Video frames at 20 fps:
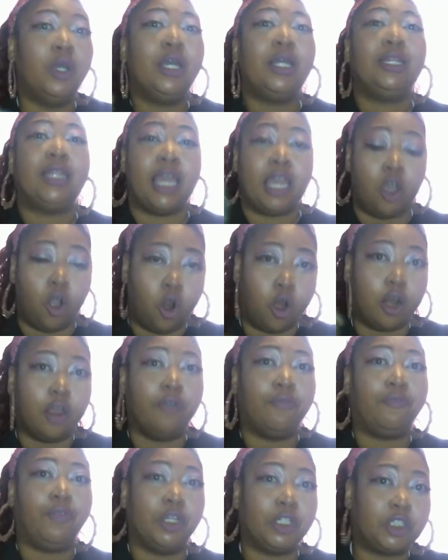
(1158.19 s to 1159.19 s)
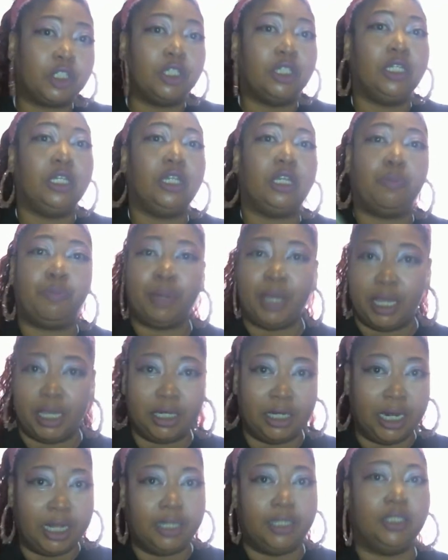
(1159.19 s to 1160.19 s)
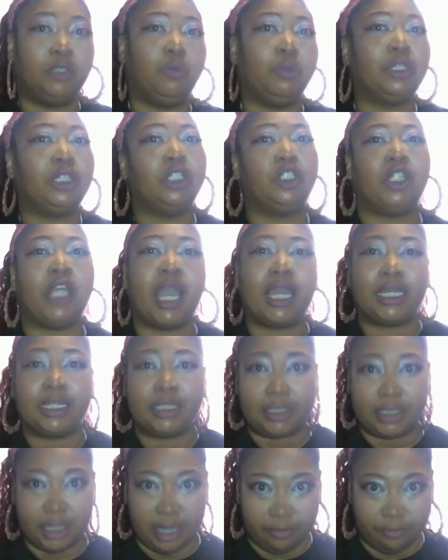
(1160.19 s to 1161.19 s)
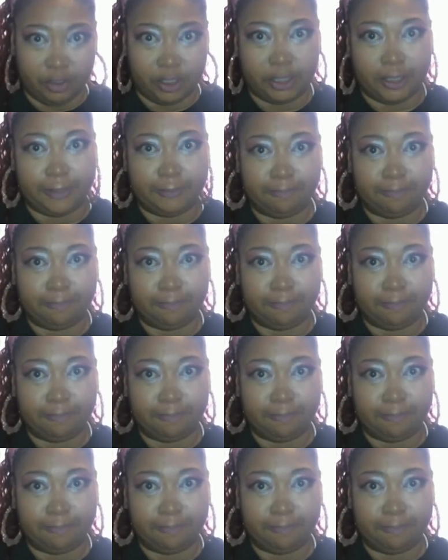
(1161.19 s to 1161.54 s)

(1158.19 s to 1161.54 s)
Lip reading: they are officially the Pink Ladies with the jackets and everything.